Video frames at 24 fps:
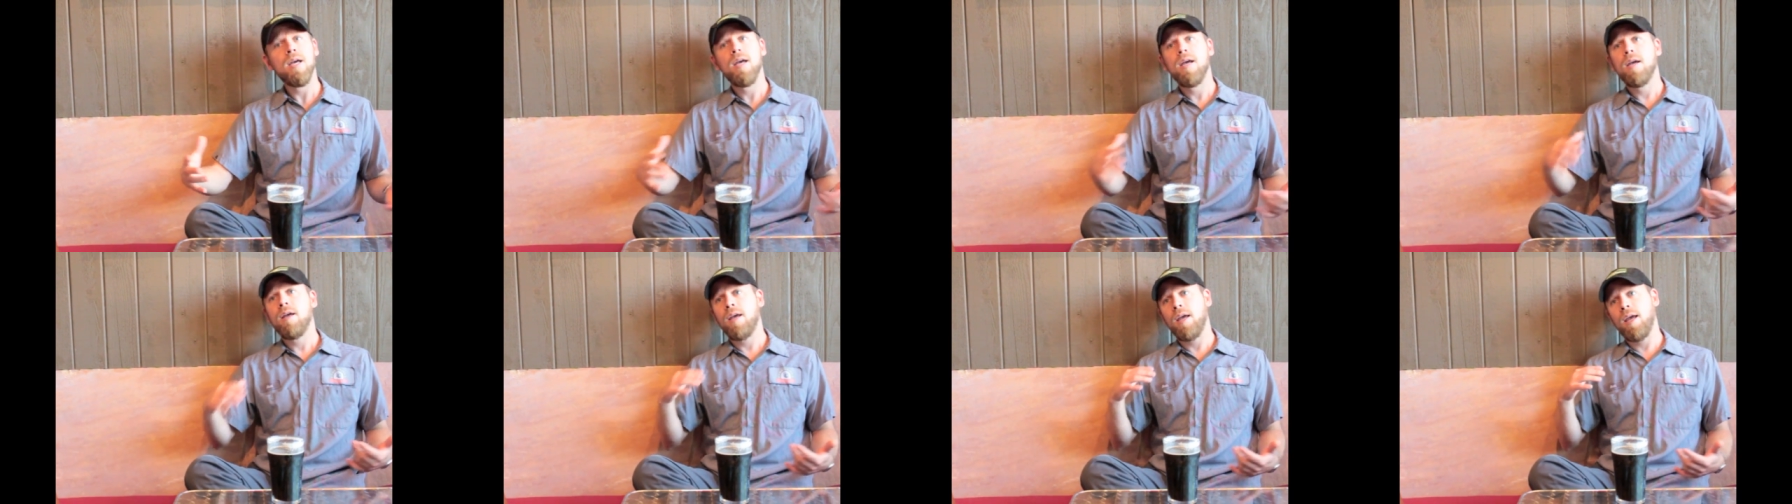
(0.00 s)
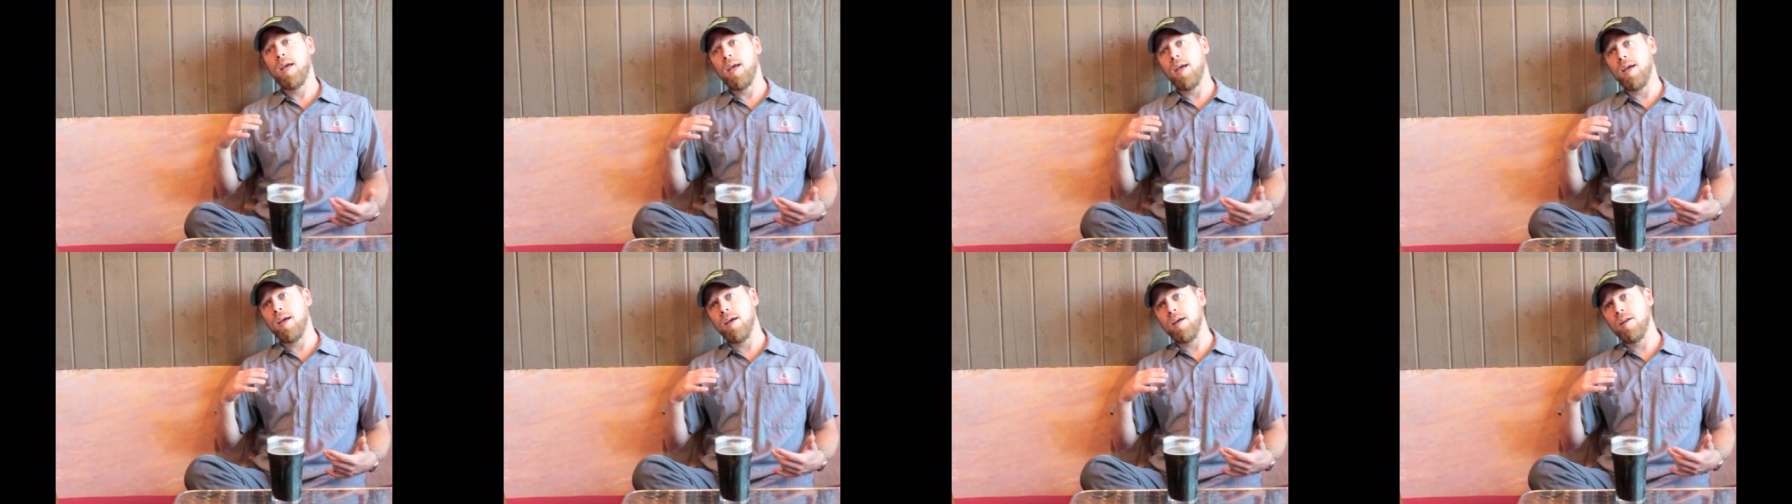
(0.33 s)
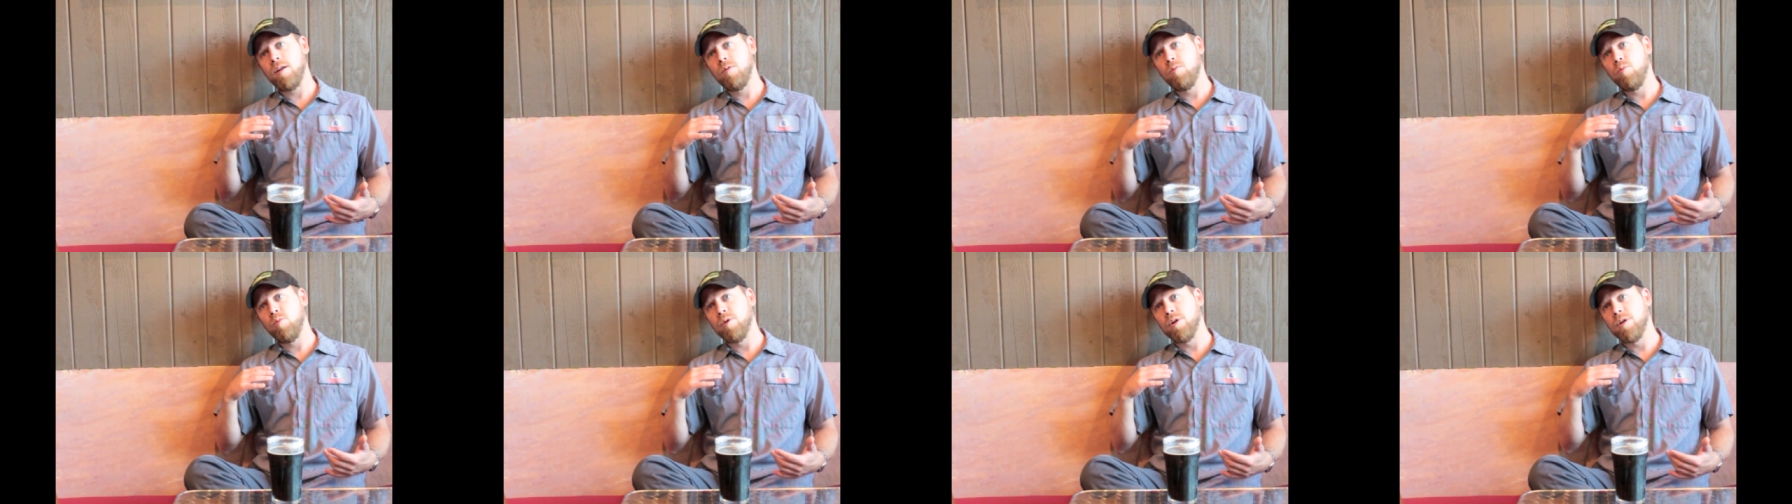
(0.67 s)
and
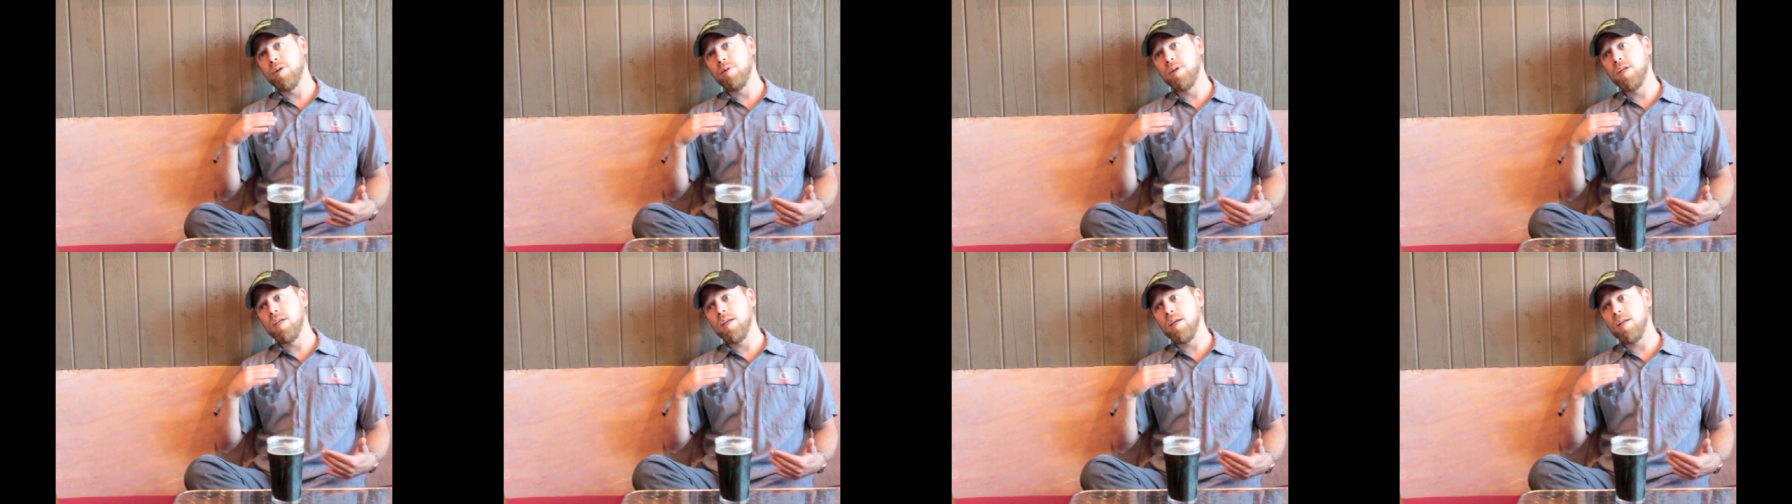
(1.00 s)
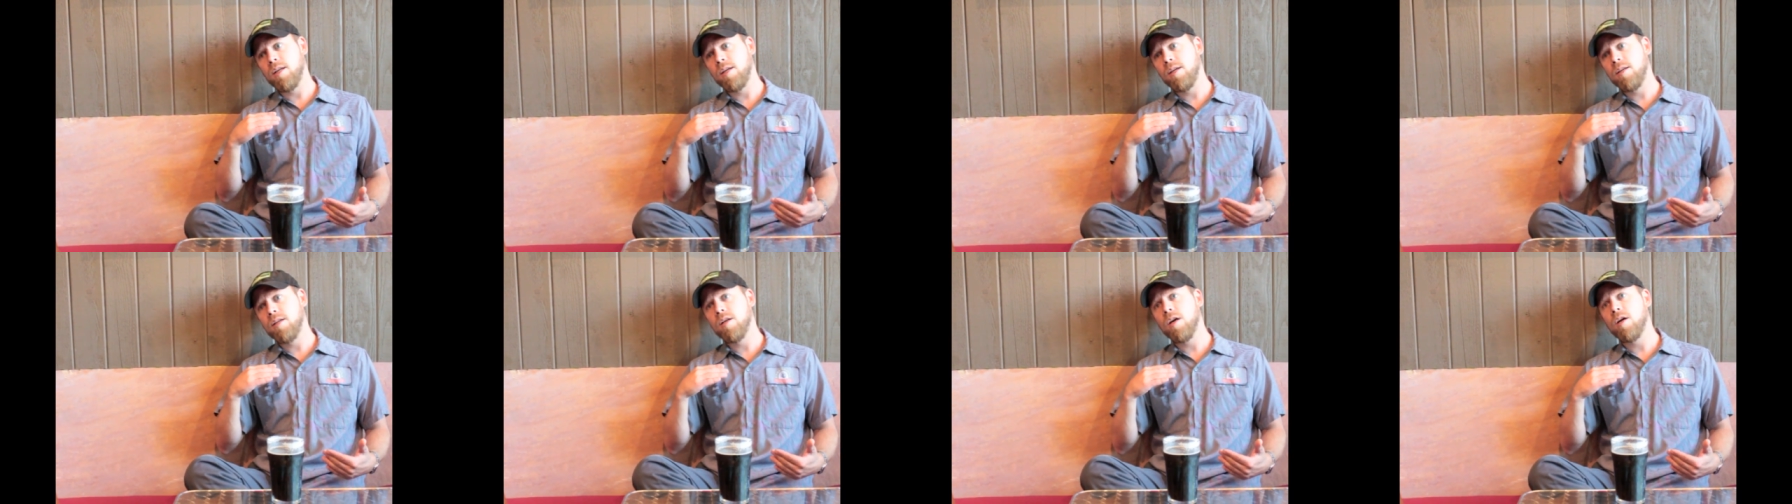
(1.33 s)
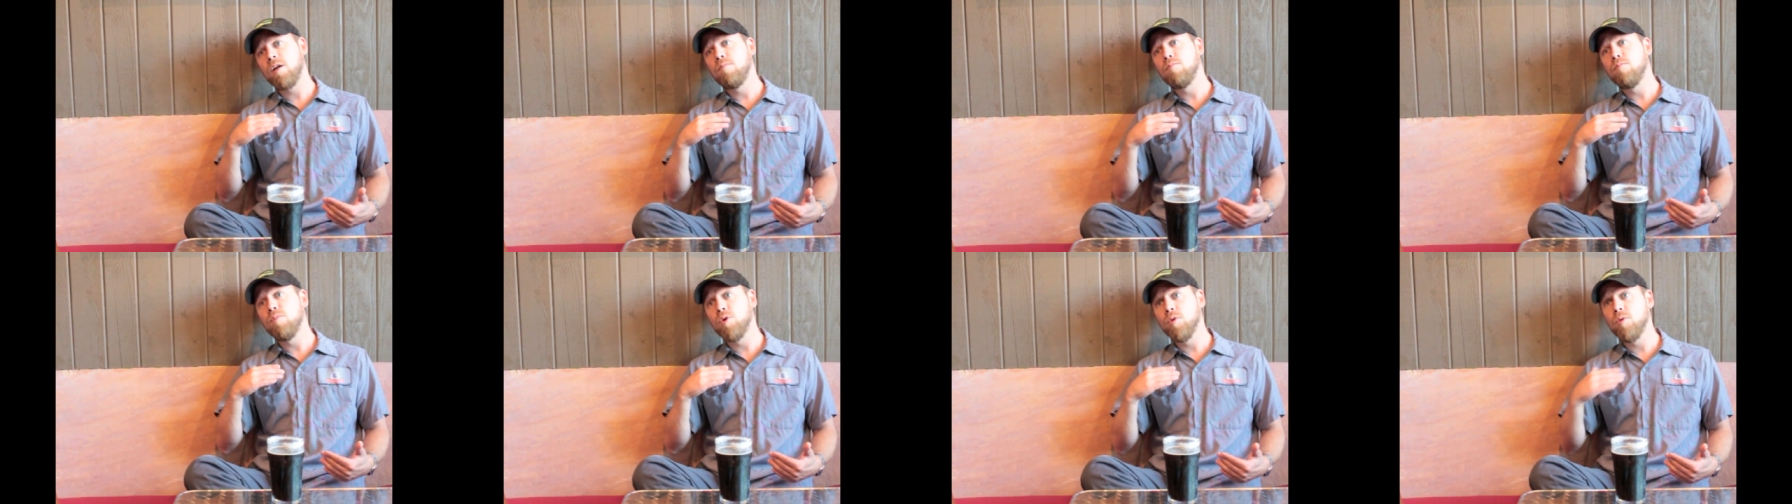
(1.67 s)
we're getting done
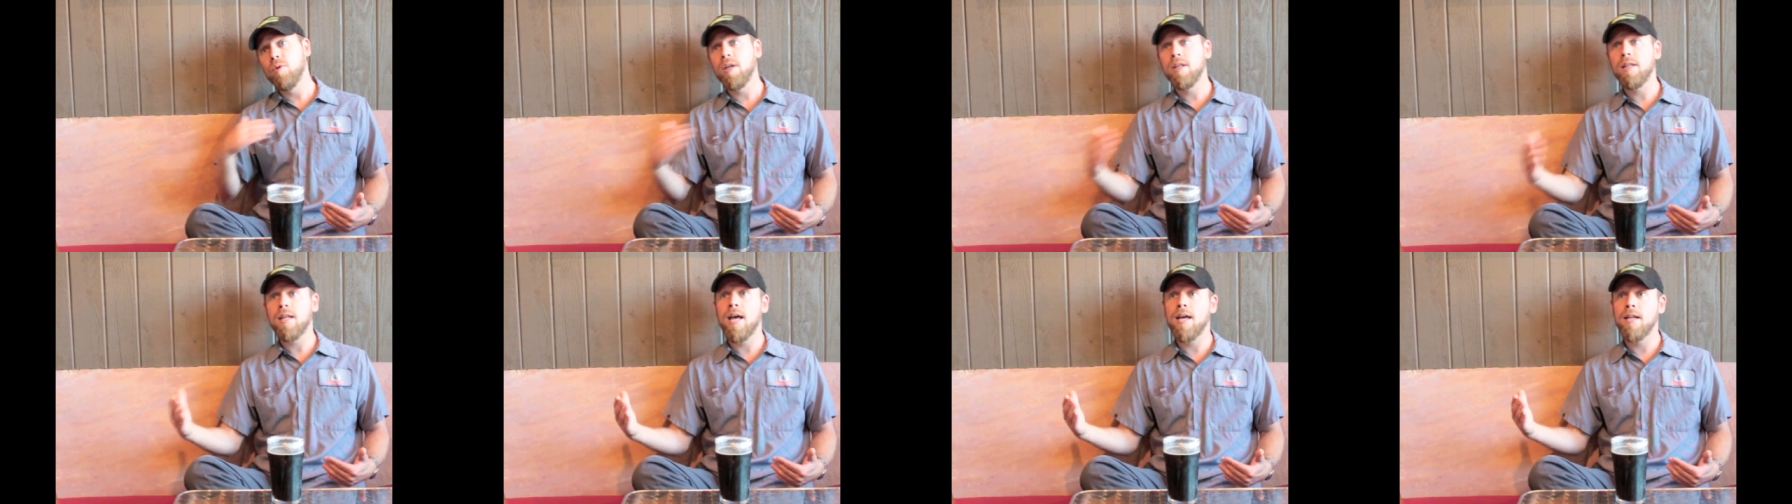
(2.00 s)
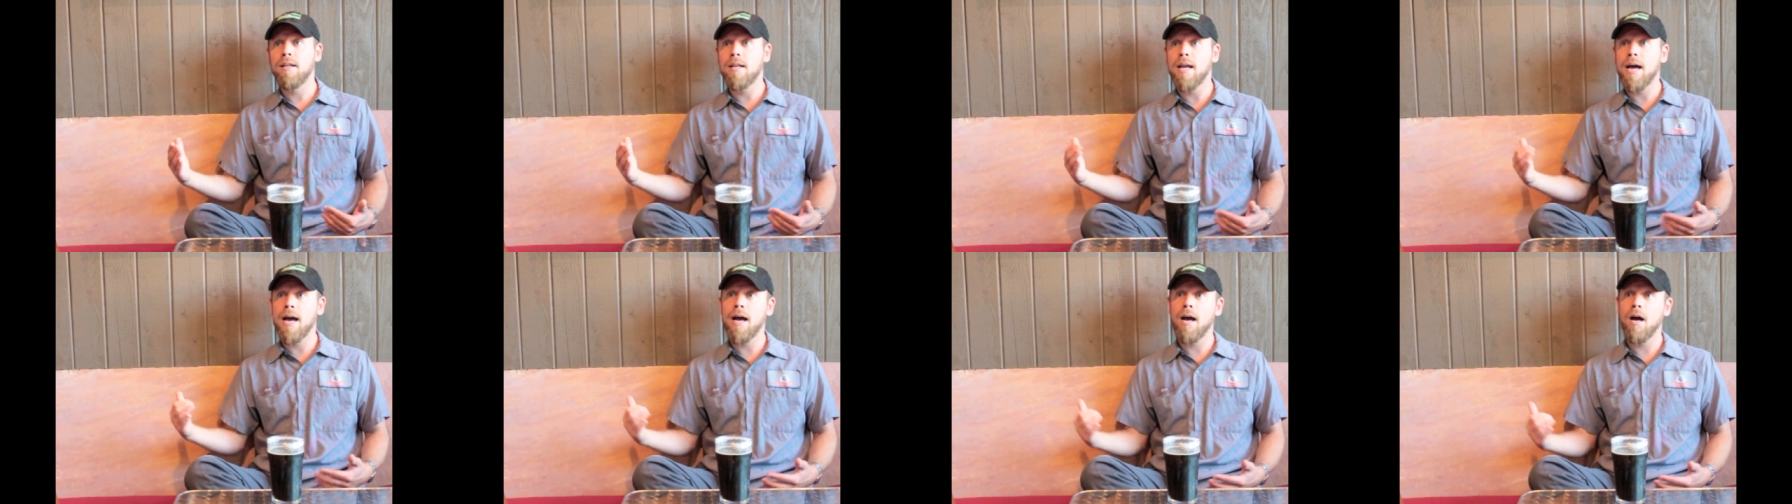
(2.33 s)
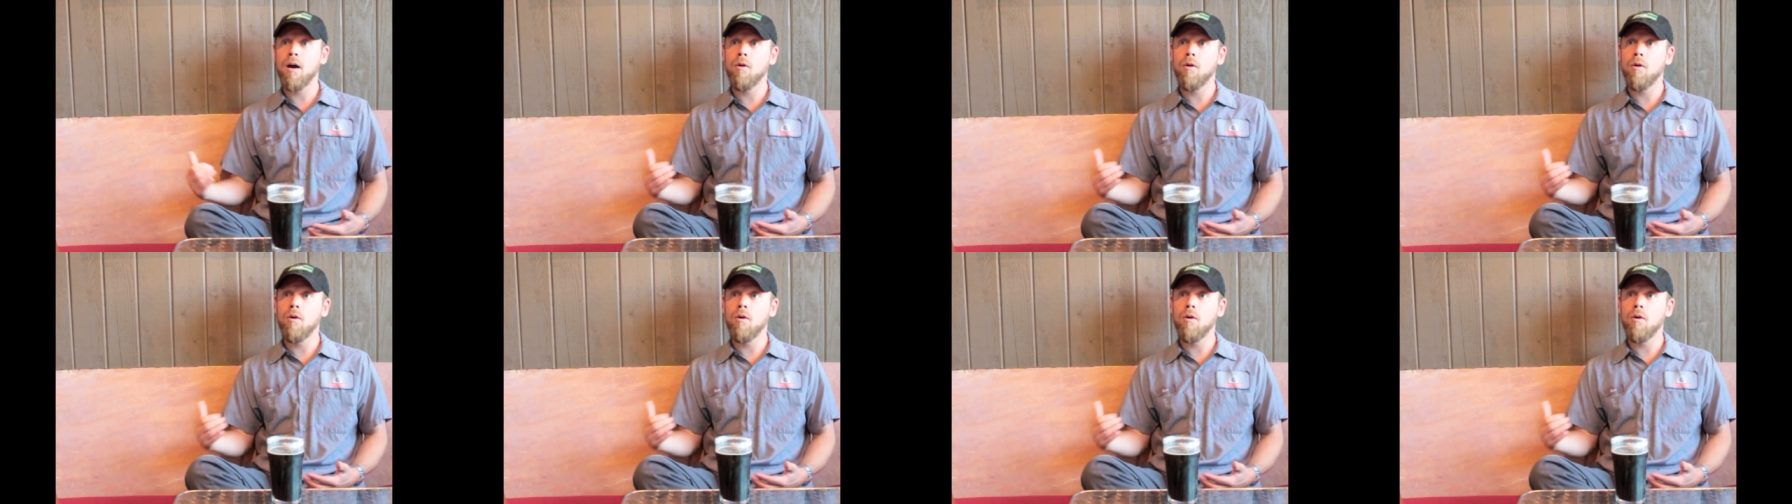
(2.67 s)
brewing that now